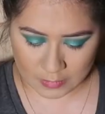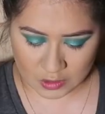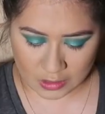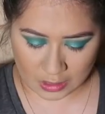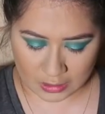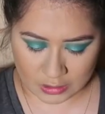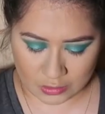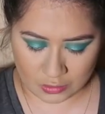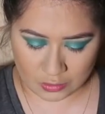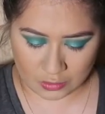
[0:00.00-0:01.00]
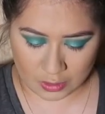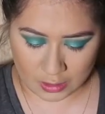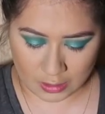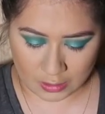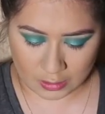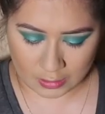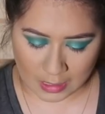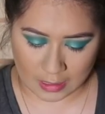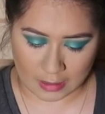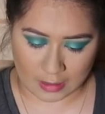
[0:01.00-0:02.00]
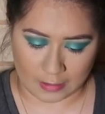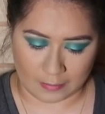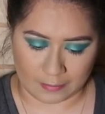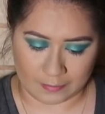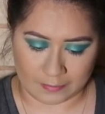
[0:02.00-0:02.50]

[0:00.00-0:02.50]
So now let's do the